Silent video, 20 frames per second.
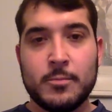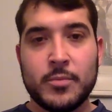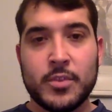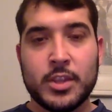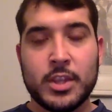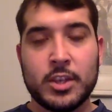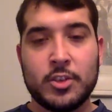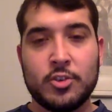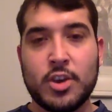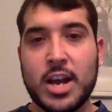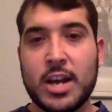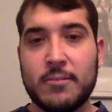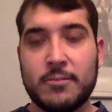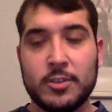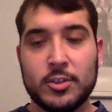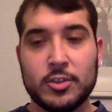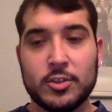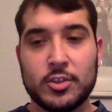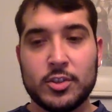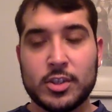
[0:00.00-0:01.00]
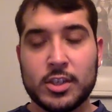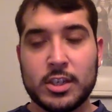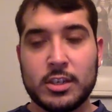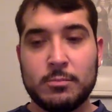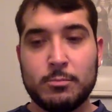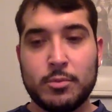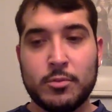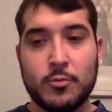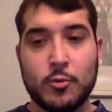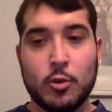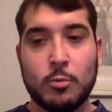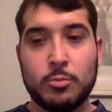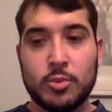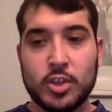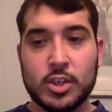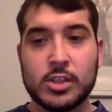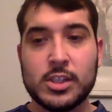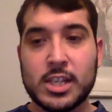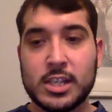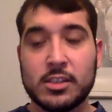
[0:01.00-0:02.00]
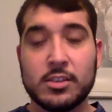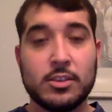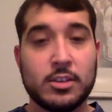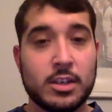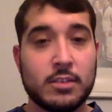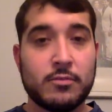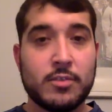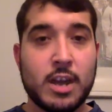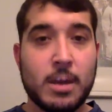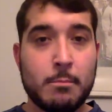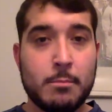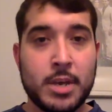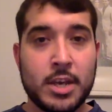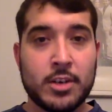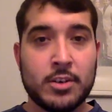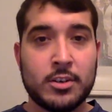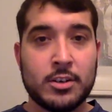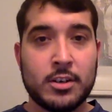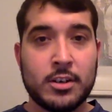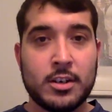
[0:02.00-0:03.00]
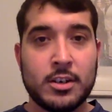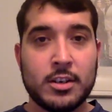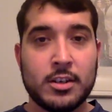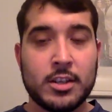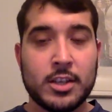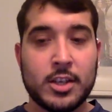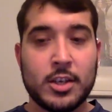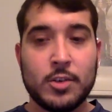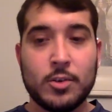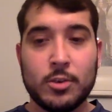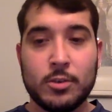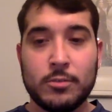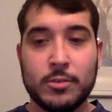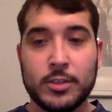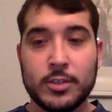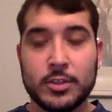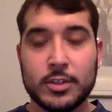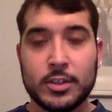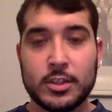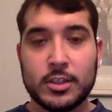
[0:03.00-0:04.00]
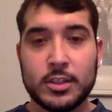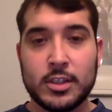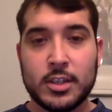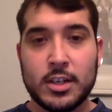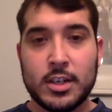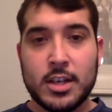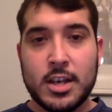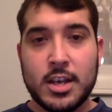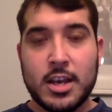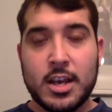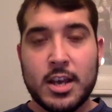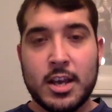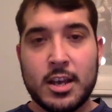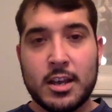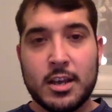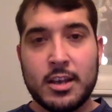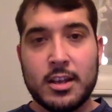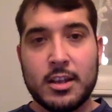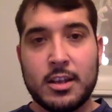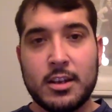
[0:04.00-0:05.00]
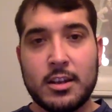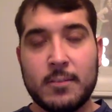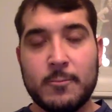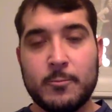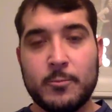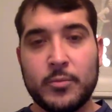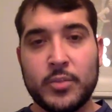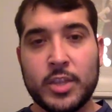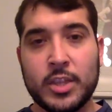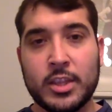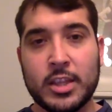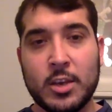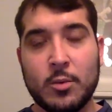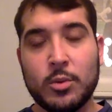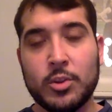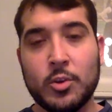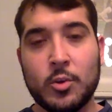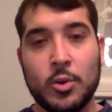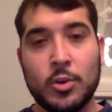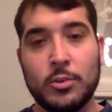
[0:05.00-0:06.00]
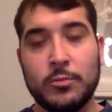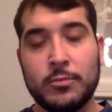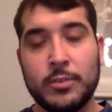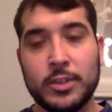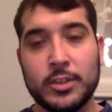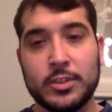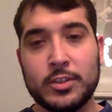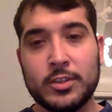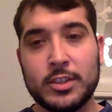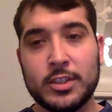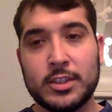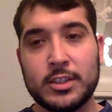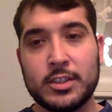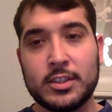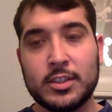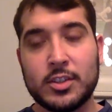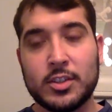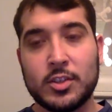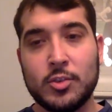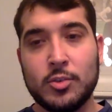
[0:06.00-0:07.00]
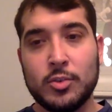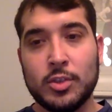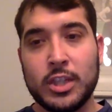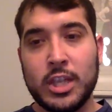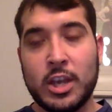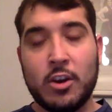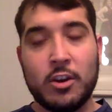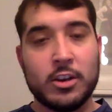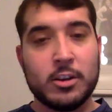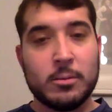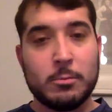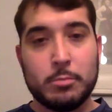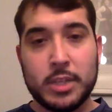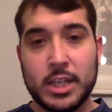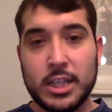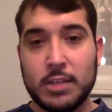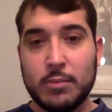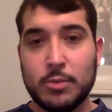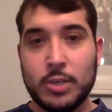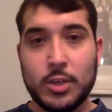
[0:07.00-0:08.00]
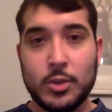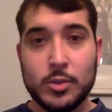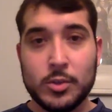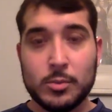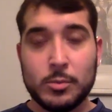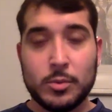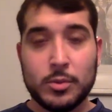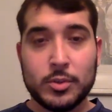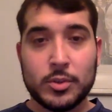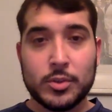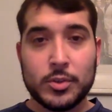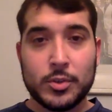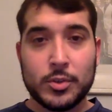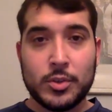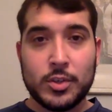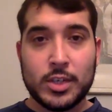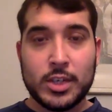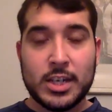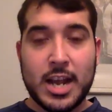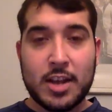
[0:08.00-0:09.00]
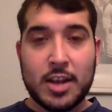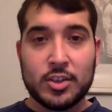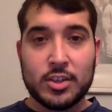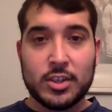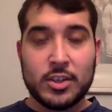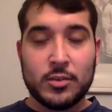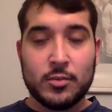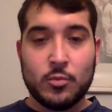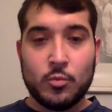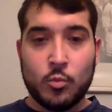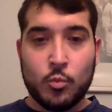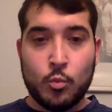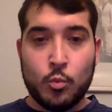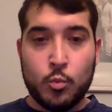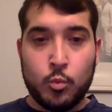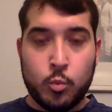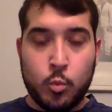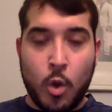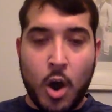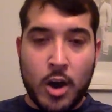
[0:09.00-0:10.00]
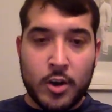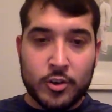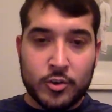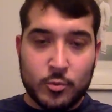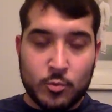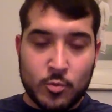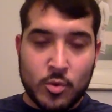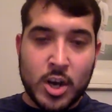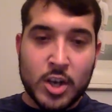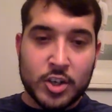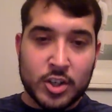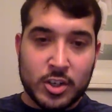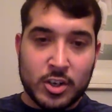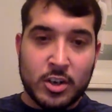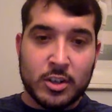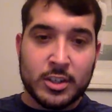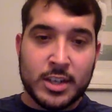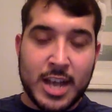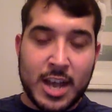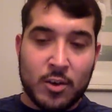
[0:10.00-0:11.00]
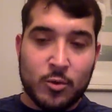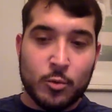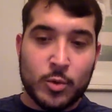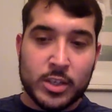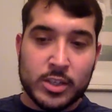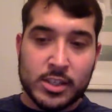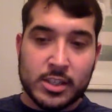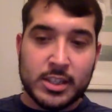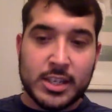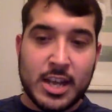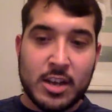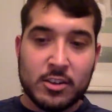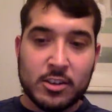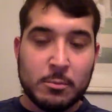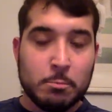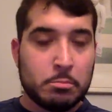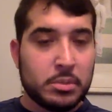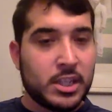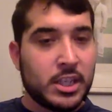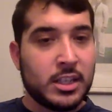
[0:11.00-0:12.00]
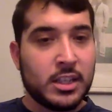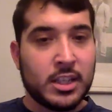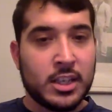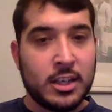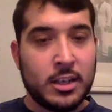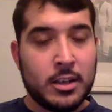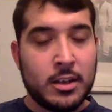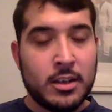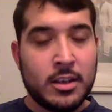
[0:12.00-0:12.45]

the dry filters can perform just as good, if not better, than an oil filter. And the thing with the oil filter is they are completely reusable, so you can actually wash it all down, rinse it down completely,